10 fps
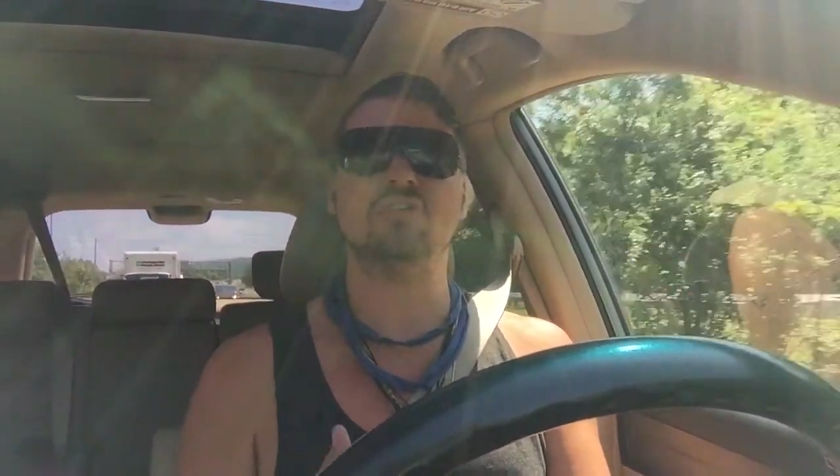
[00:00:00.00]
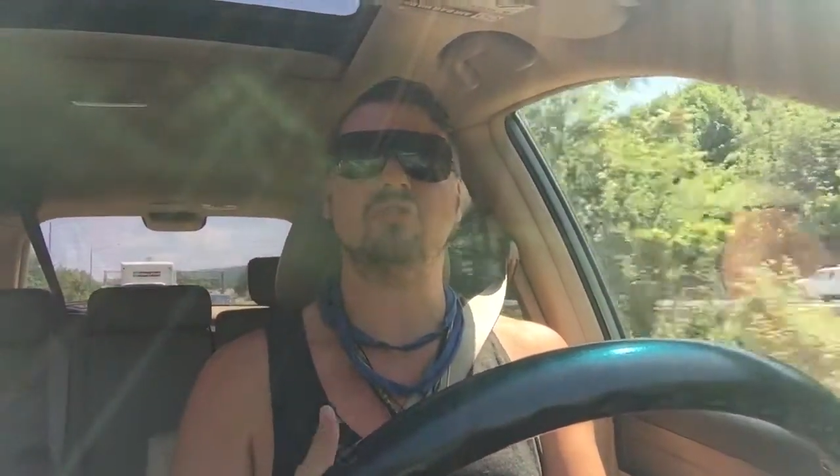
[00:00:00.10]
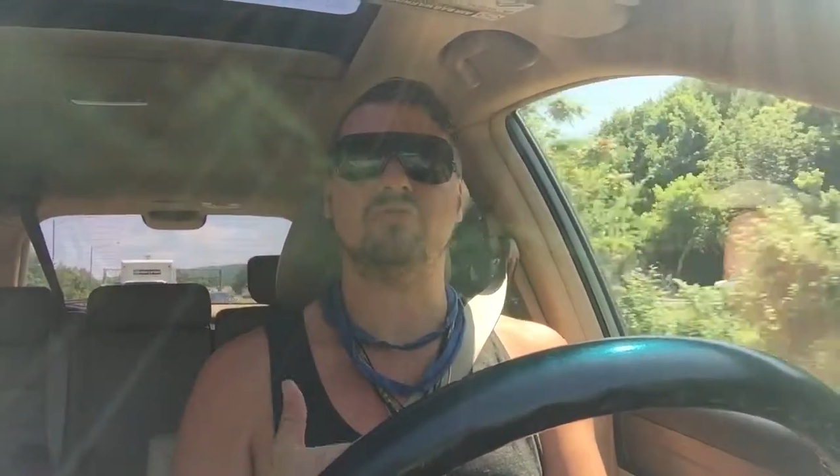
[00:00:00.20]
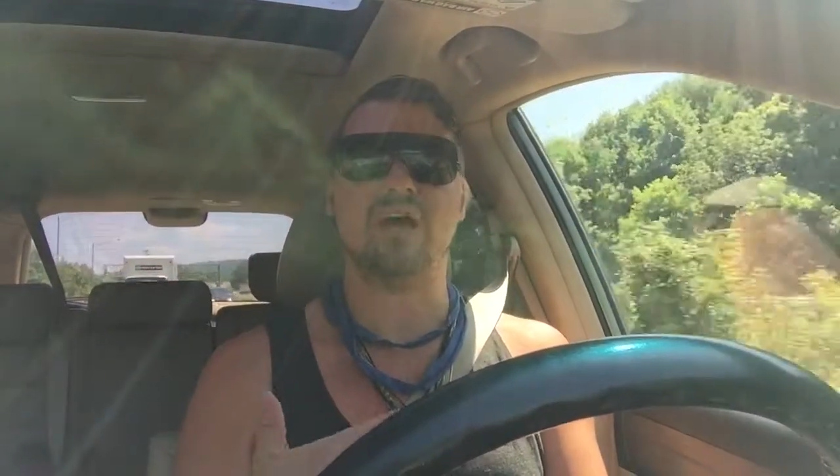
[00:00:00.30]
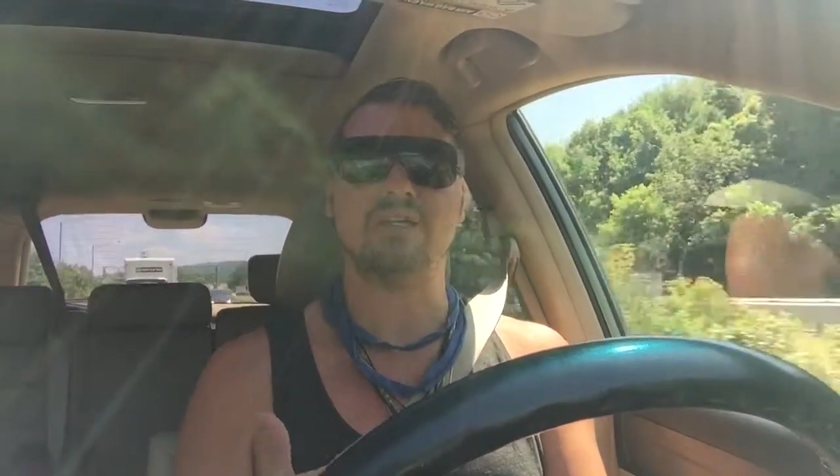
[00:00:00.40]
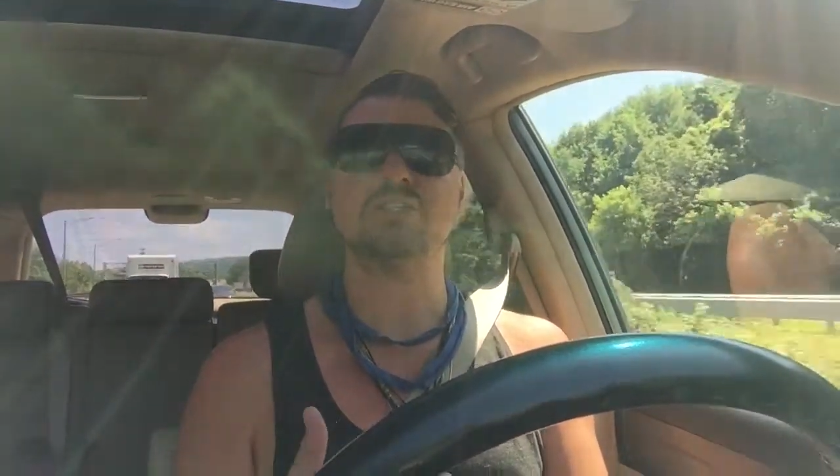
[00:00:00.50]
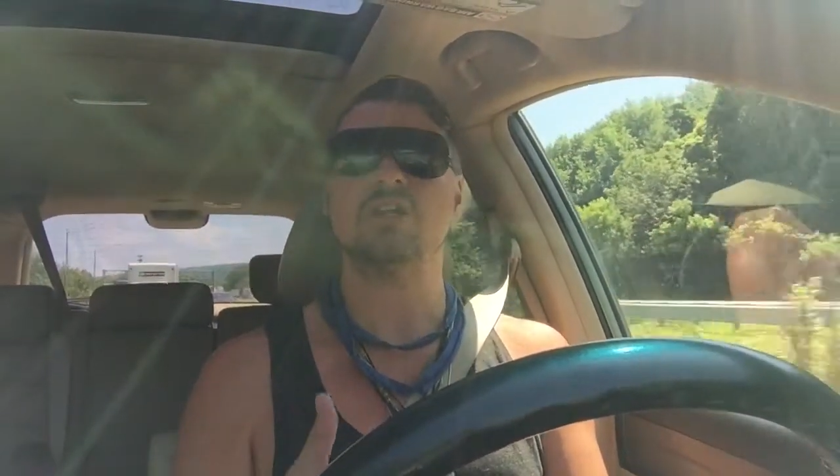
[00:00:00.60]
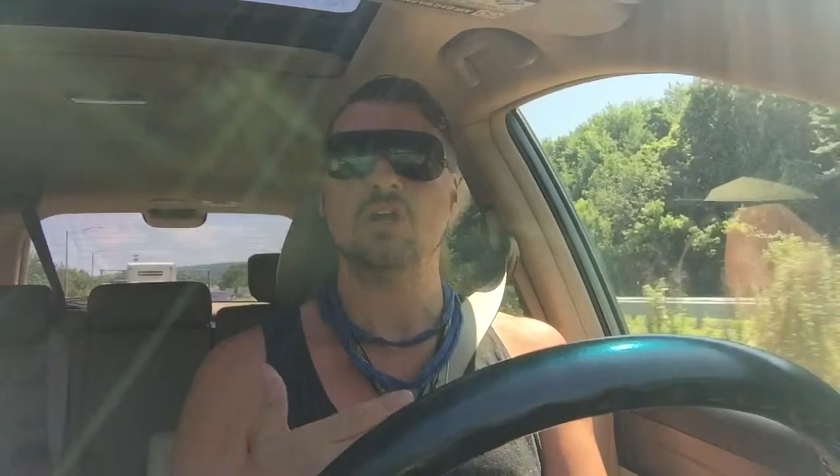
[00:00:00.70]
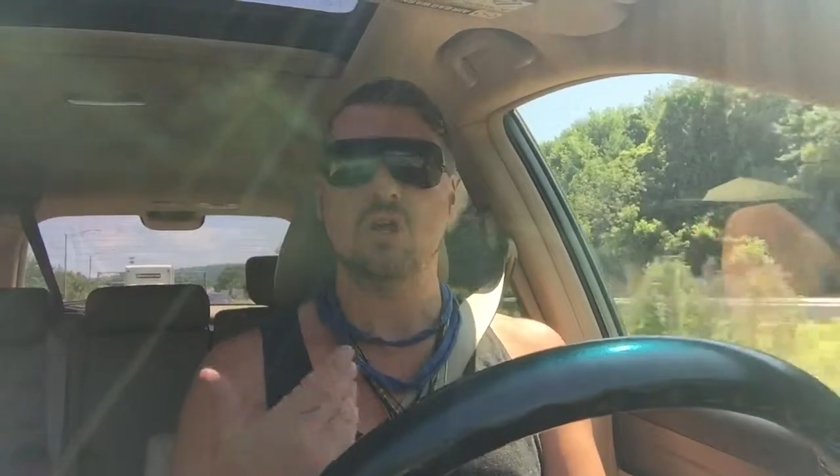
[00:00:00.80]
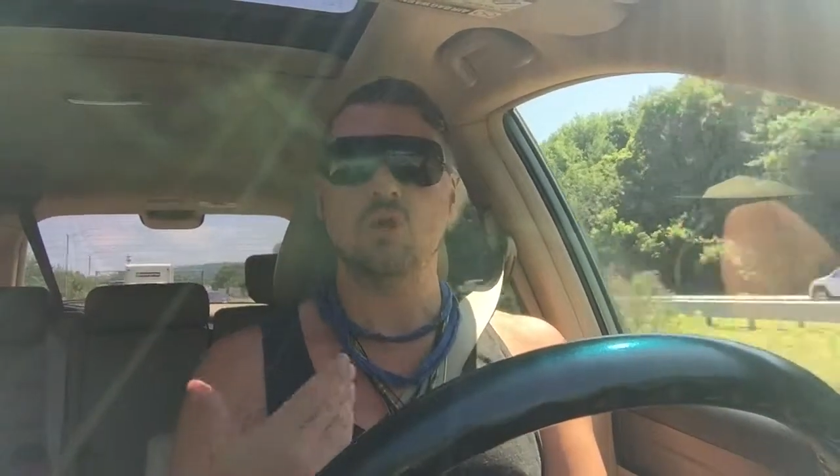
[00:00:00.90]
your advice
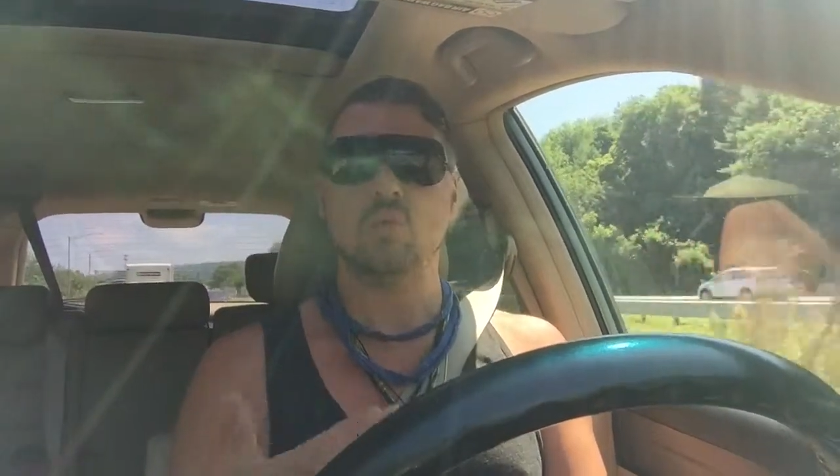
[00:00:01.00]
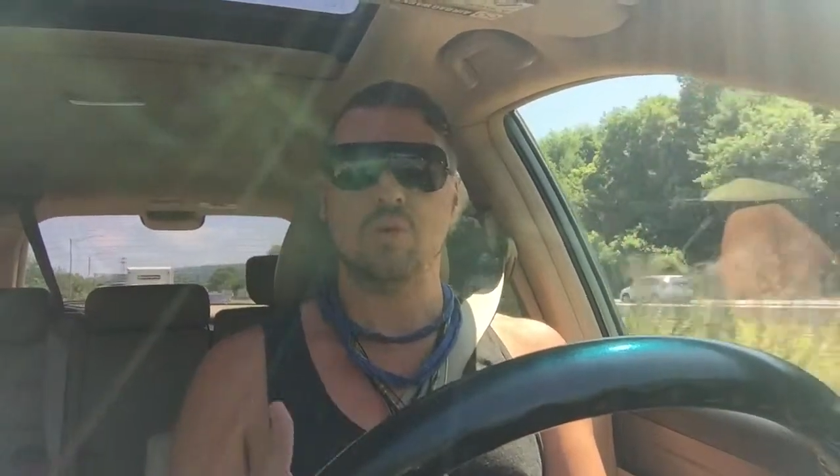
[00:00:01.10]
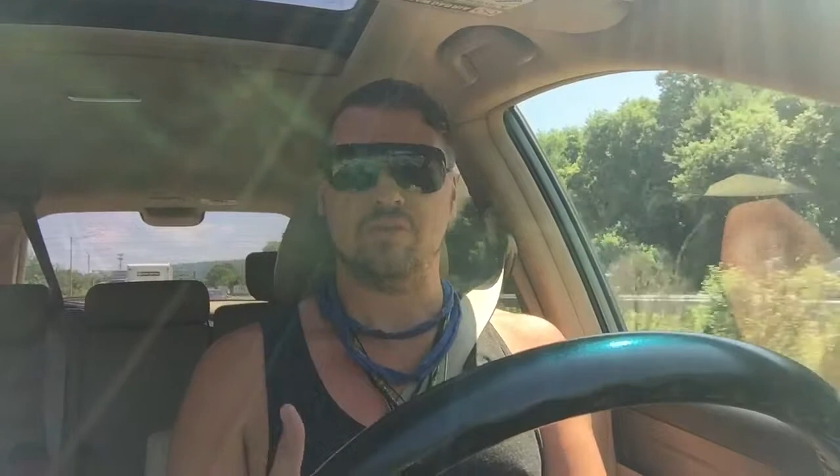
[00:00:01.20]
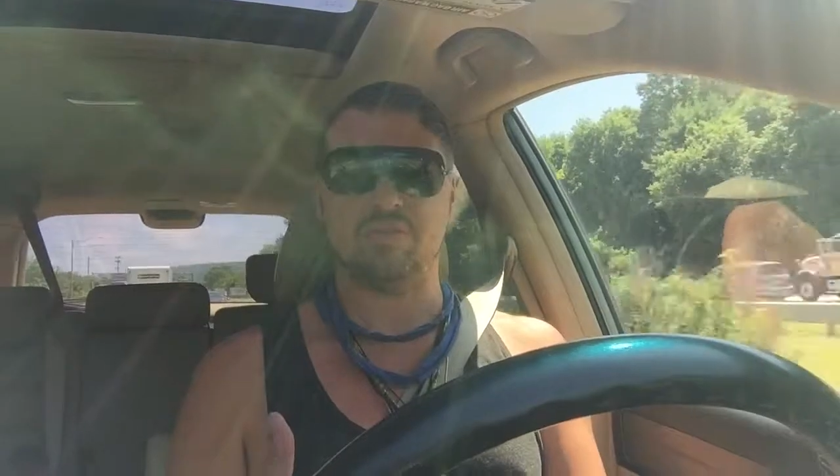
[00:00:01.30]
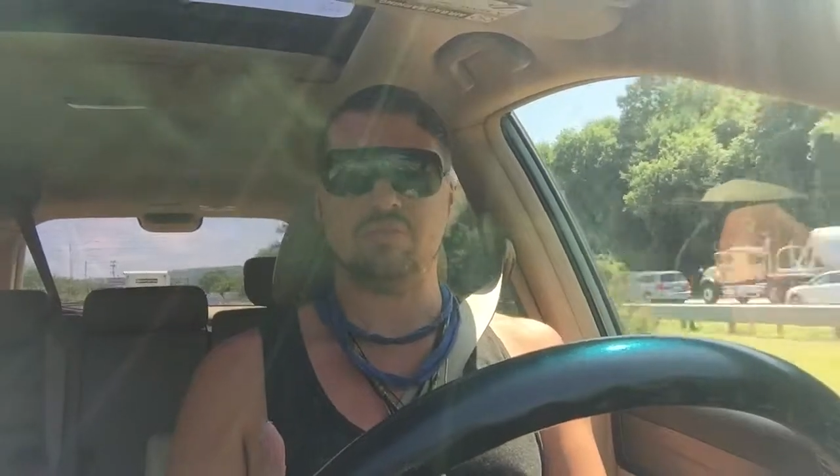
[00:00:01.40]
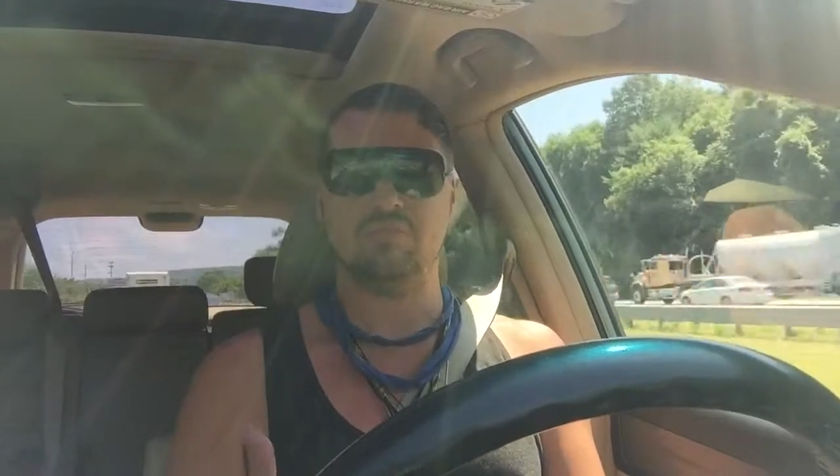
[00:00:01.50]
with